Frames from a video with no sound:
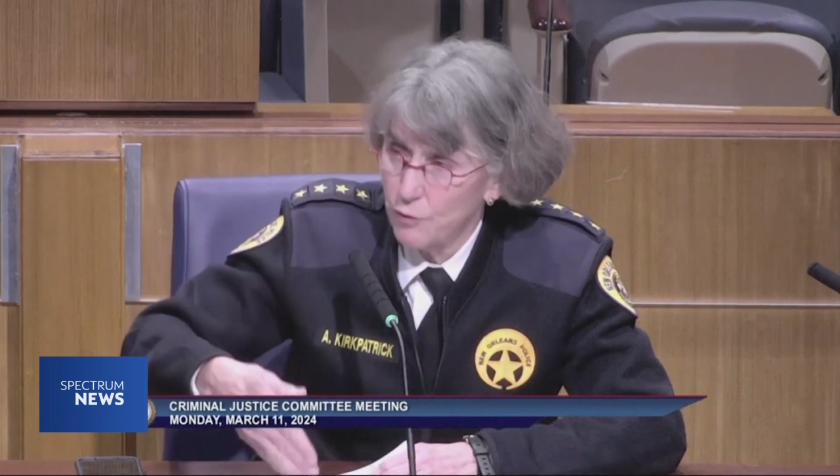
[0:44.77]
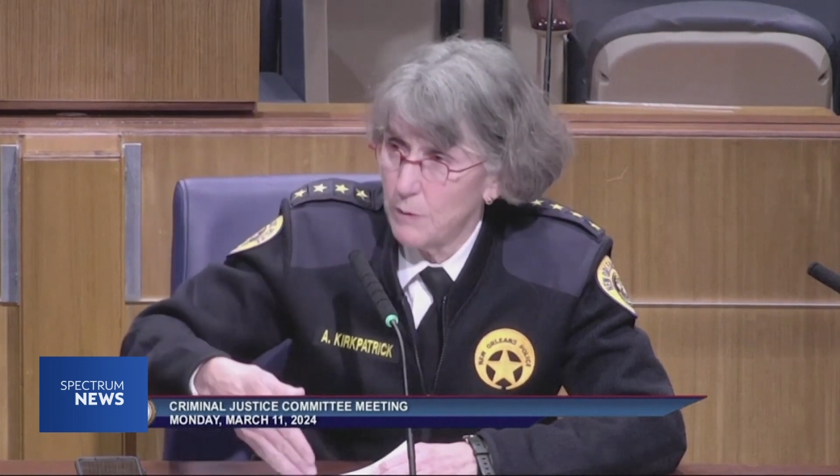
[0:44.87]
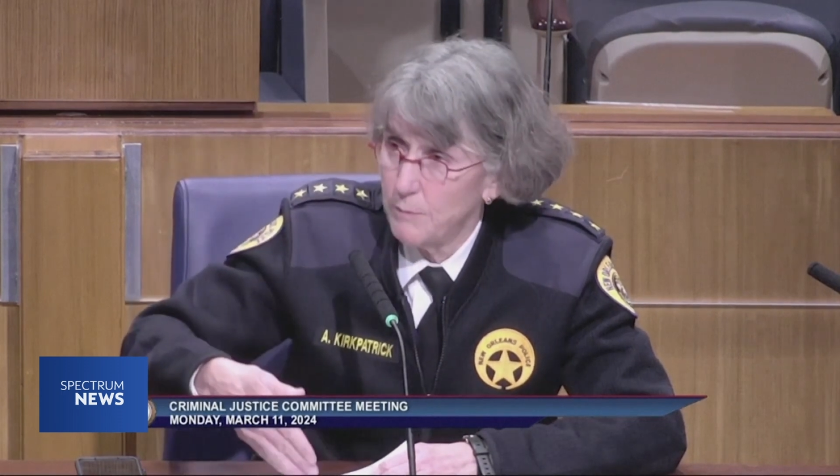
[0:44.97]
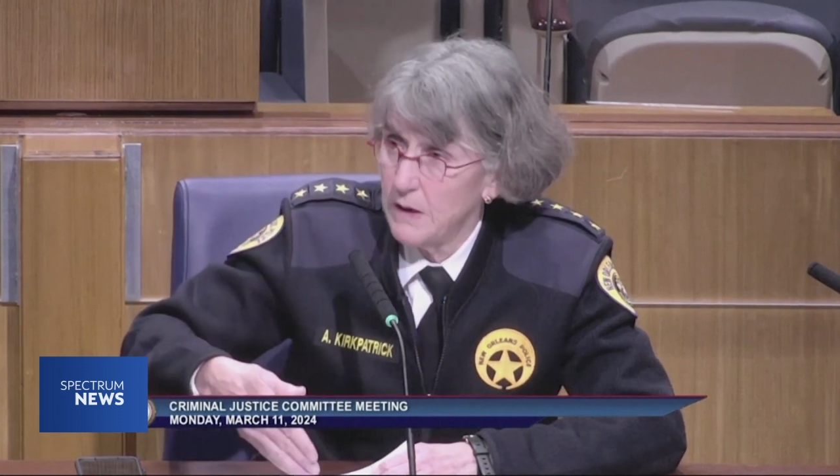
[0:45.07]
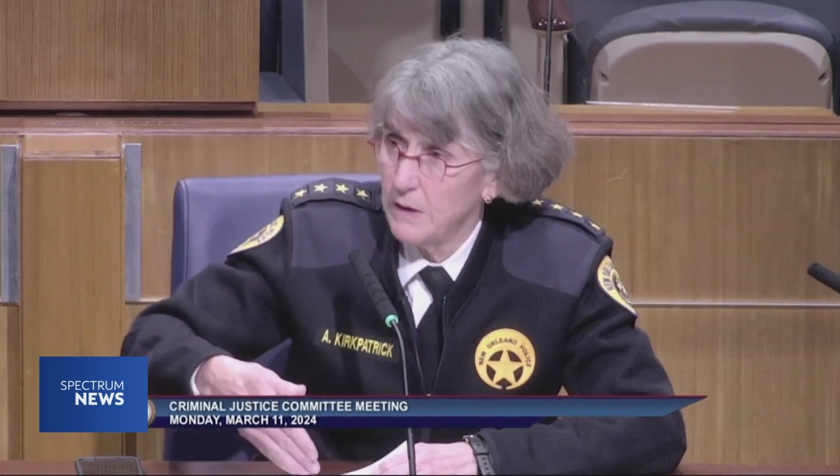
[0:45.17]

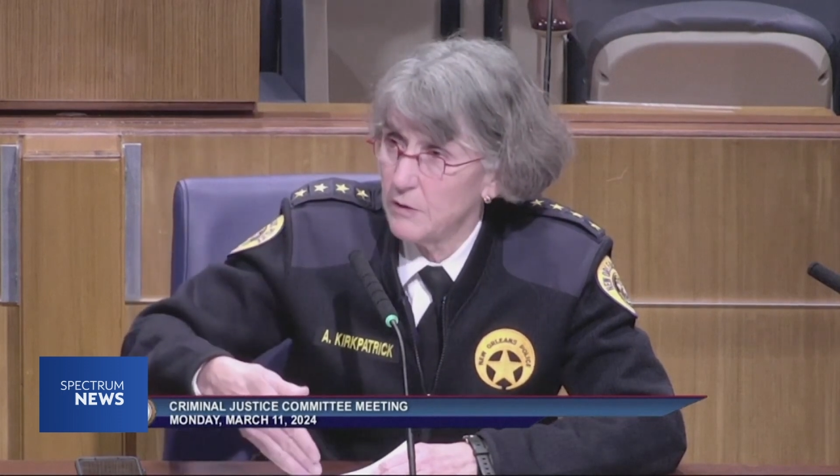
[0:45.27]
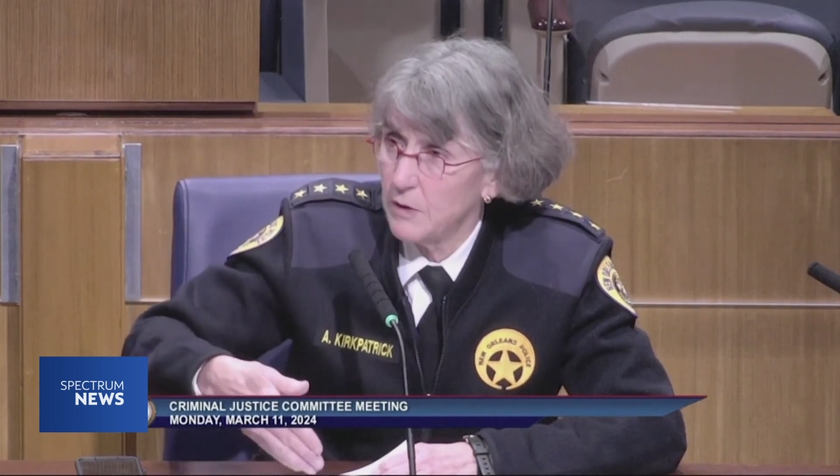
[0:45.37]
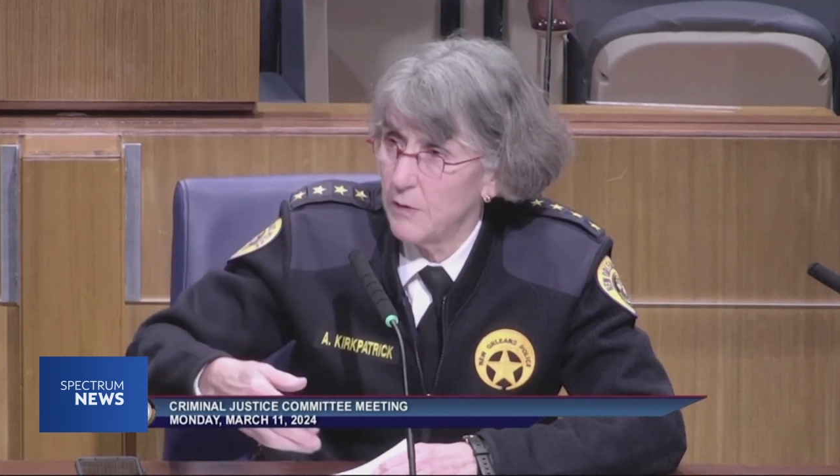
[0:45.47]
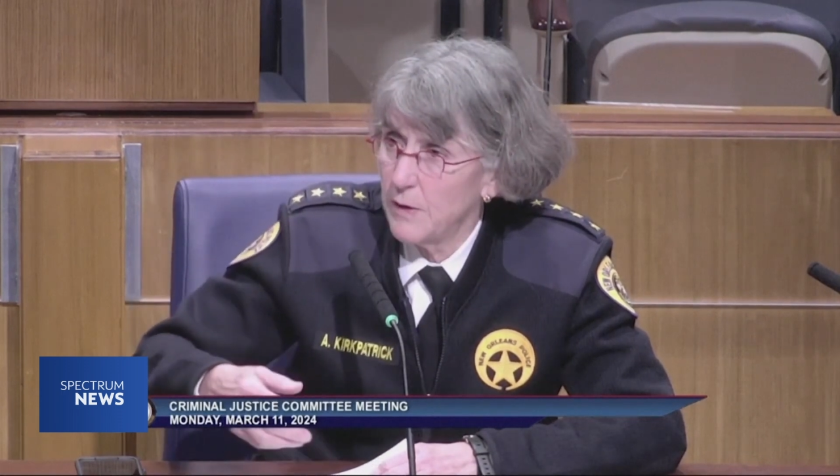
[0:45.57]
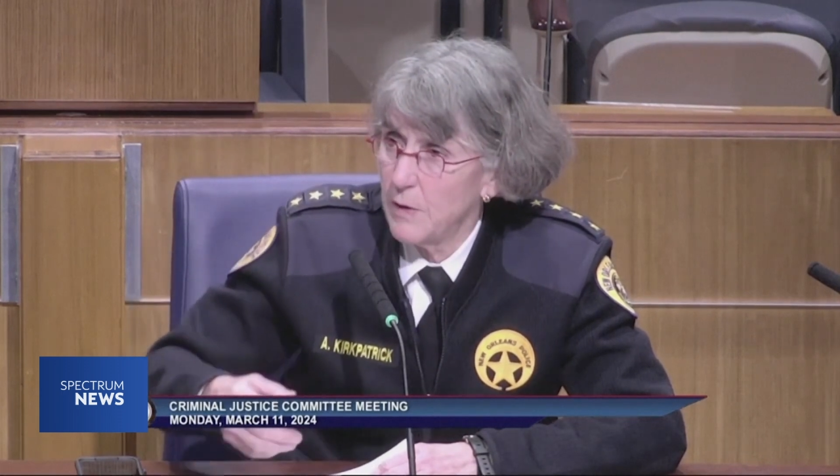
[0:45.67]
drippings
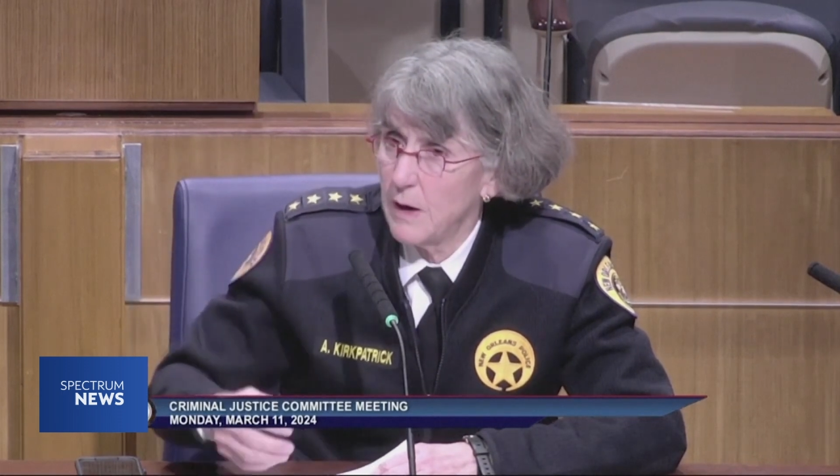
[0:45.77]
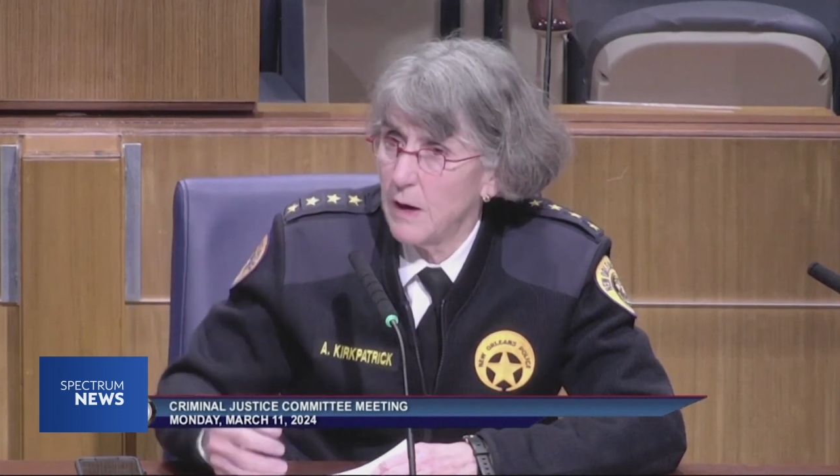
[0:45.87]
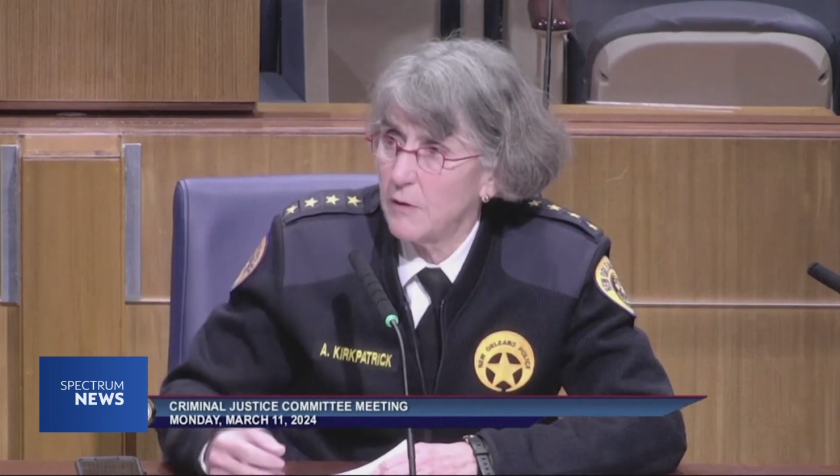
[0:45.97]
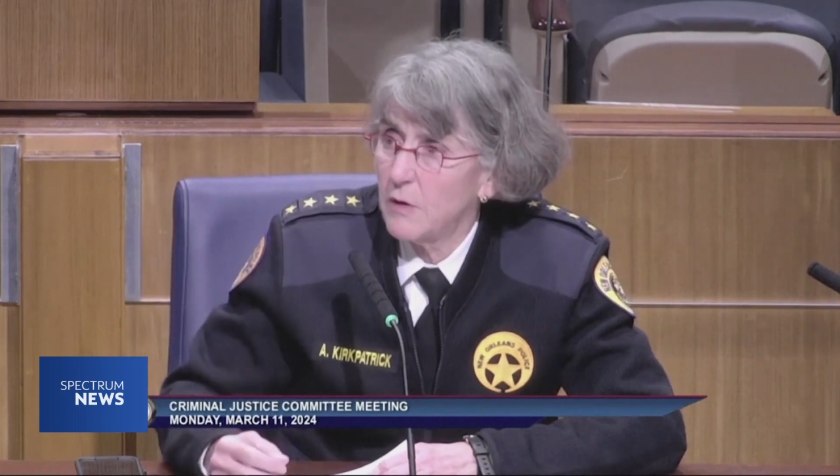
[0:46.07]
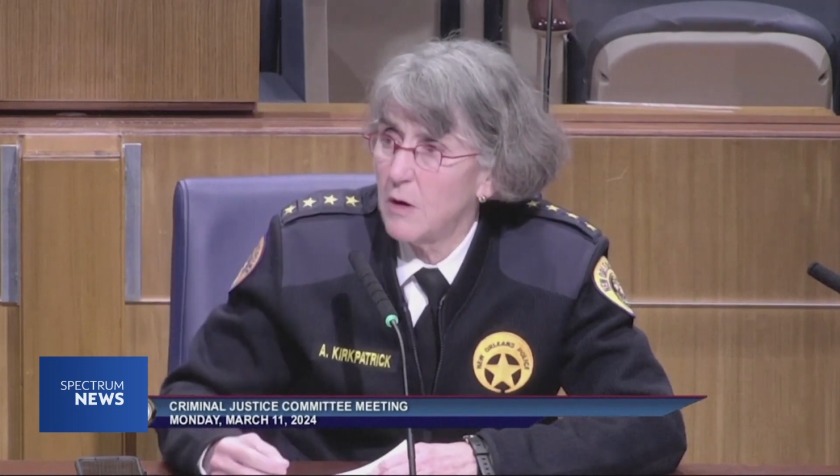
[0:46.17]
on their
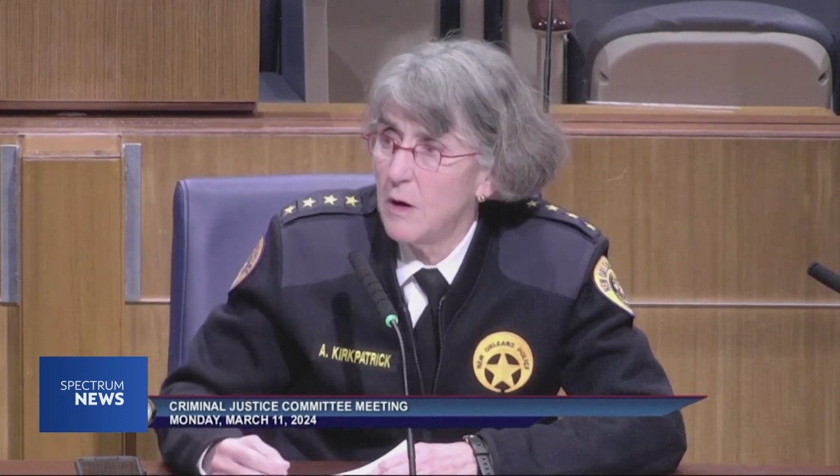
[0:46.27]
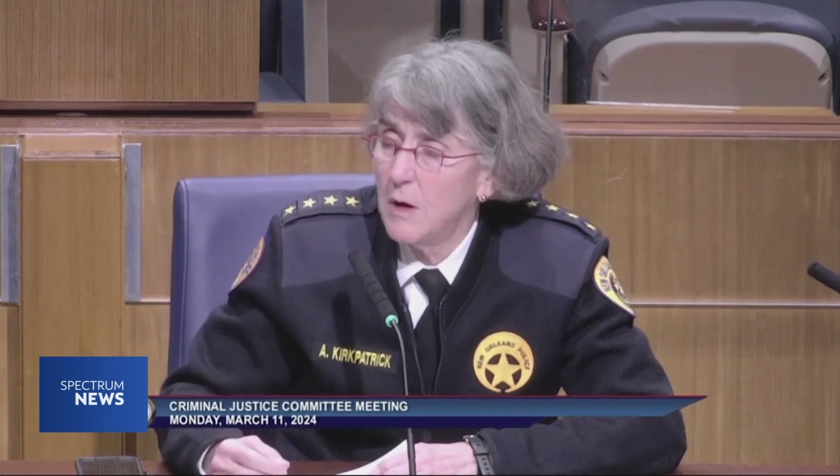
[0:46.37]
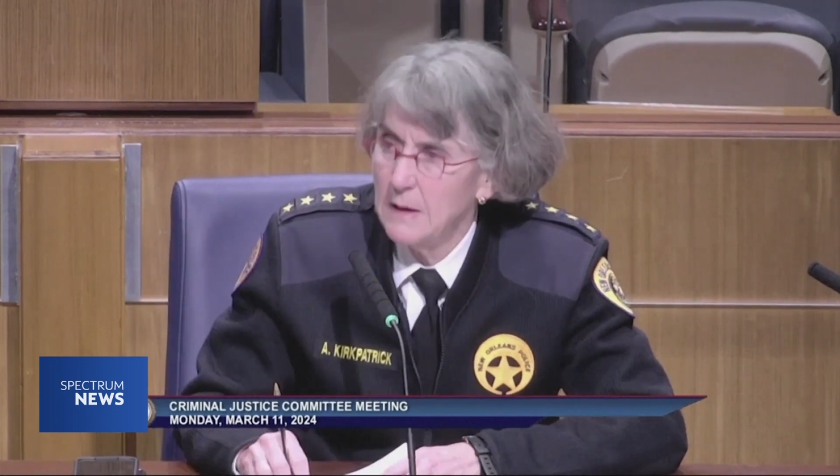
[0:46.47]
desk.